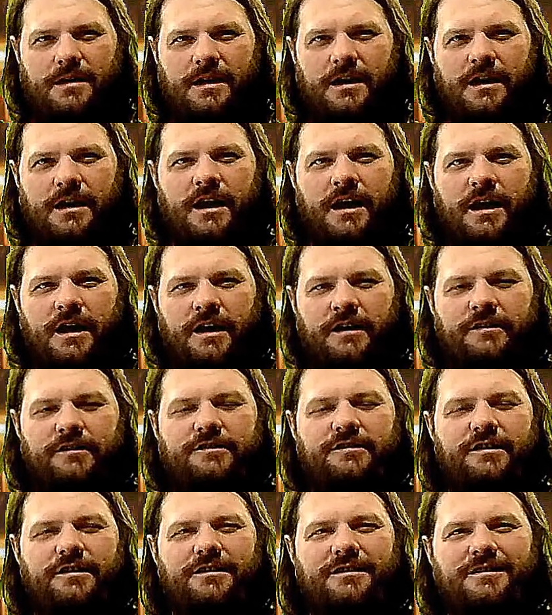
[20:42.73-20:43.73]

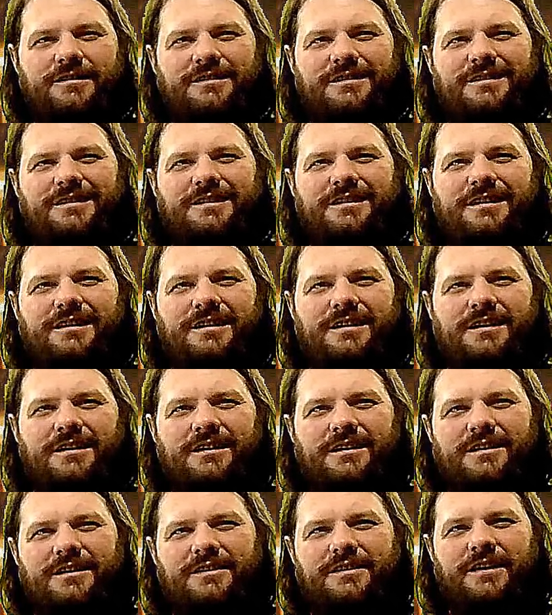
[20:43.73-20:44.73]
and
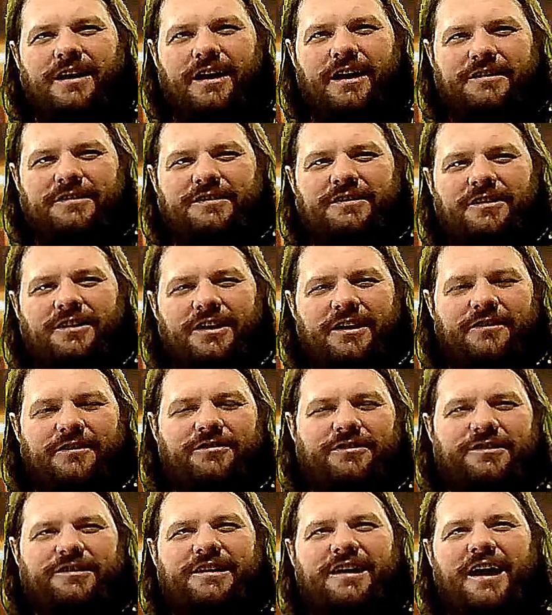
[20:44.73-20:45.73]
that
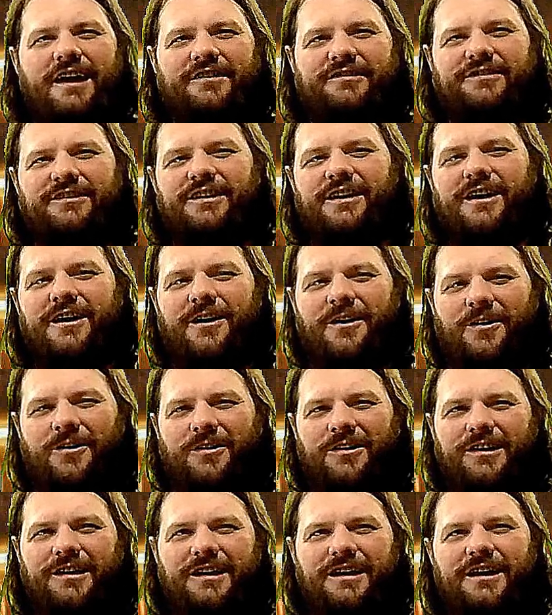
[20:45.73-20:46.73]
leaves
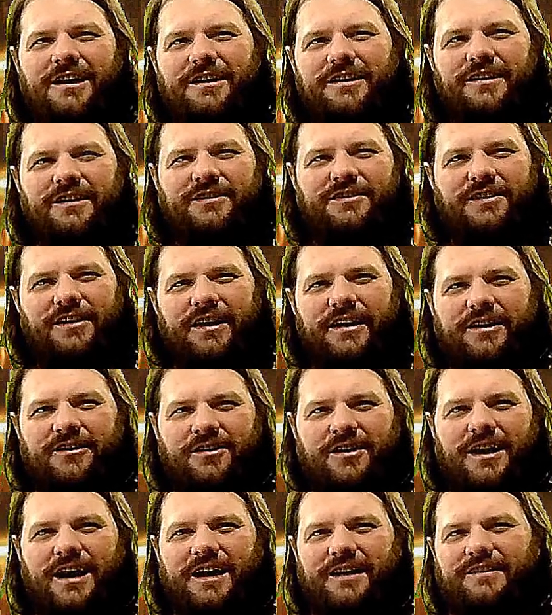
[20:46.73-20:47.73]
Castiel, and he's like,
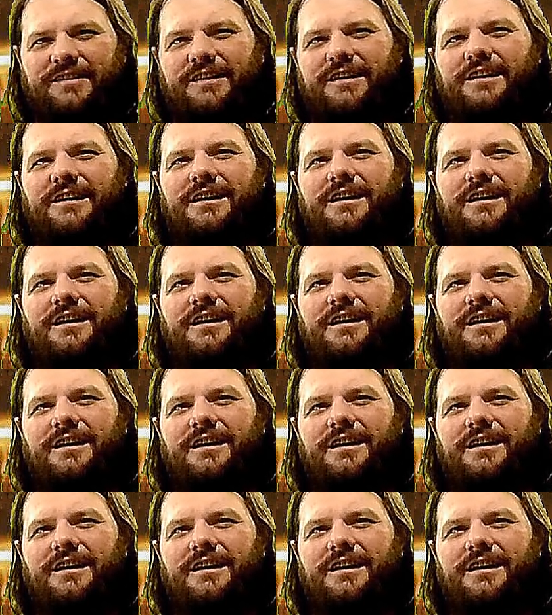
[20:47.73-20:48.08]
great,